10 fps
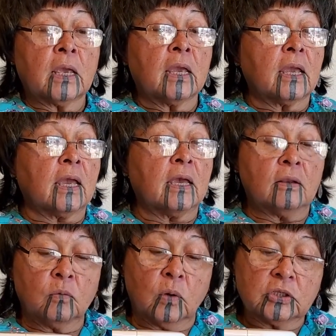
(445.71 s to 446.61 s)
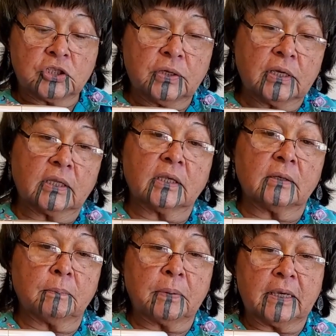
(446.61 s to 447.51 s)
And once you get
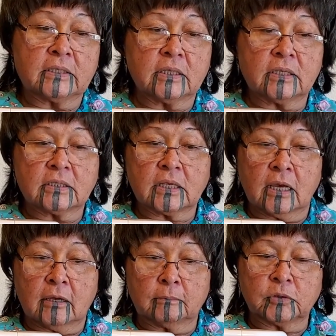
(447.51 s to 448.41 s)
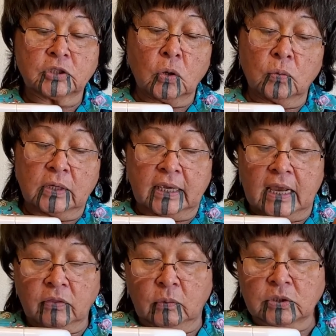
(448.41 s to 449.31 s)
the pieces sewn
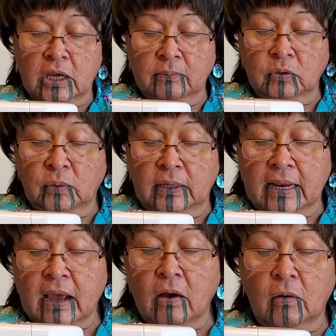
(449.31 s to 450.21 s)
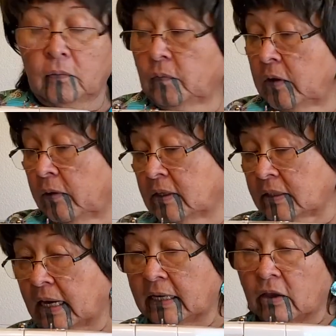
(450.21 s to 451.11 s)
together, which I'm doing now, there is
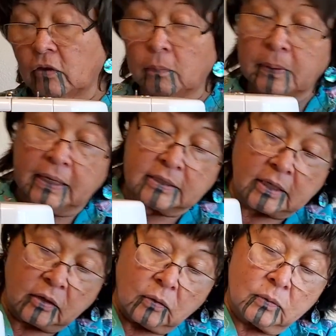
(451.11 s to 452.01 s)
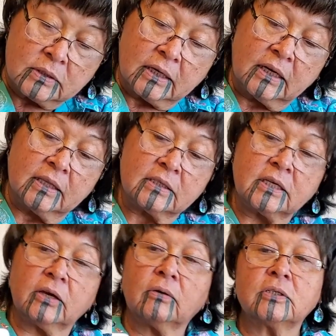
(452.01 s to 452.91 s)
another piece that goes in, and this
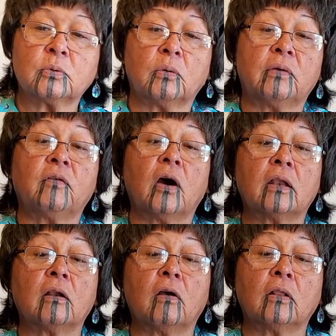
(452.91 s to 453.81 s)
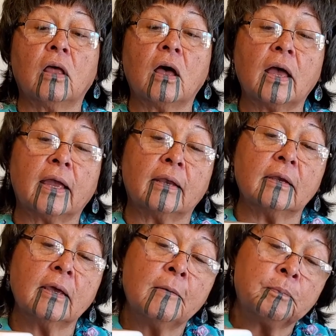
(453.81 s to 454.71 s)
here is what we've gotten online.
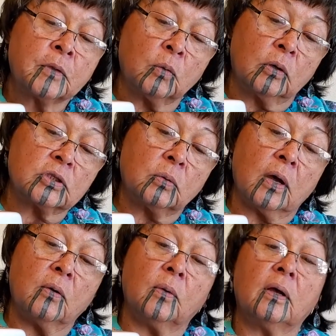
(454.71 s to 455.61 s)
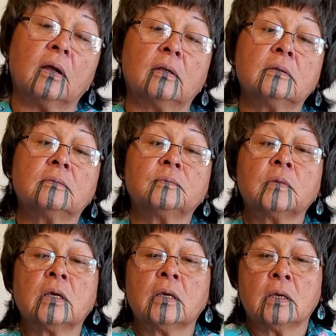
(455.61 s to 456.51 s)
It works quite well.
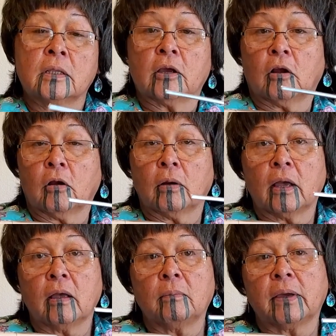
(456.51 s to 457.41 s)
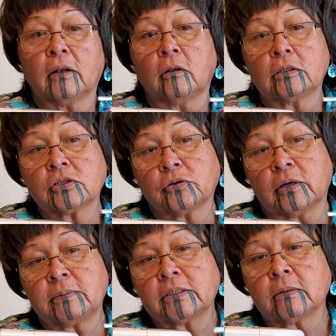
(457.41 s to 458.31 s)
They're metal
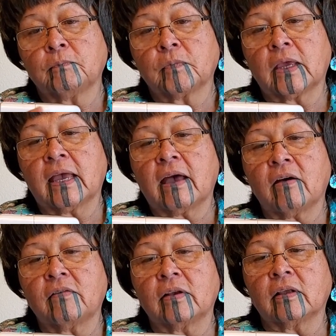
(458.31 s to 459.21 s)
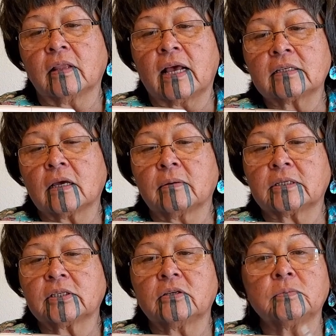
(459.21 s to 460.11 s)
strips. They have an
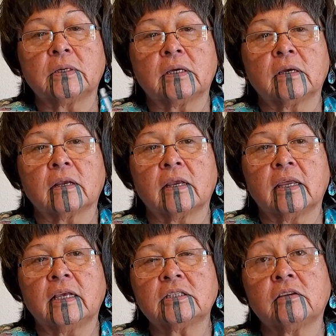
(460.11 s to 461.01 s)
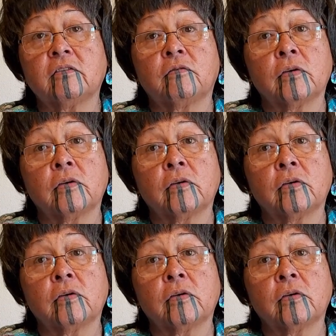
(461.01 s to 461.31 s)
adhesive